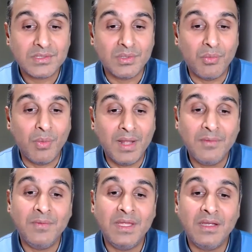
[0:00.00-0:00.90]
So
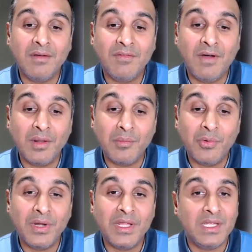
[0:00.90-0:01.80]
1 week of
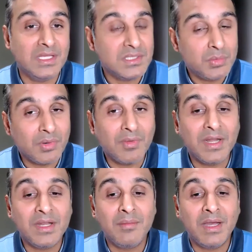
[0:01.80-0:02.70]
onboarding is
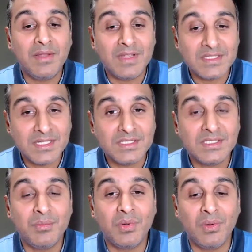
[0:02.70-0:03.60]
provided by
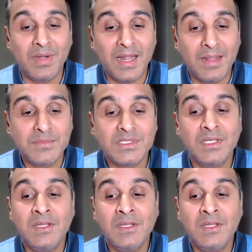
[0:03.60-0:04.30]
residency programs,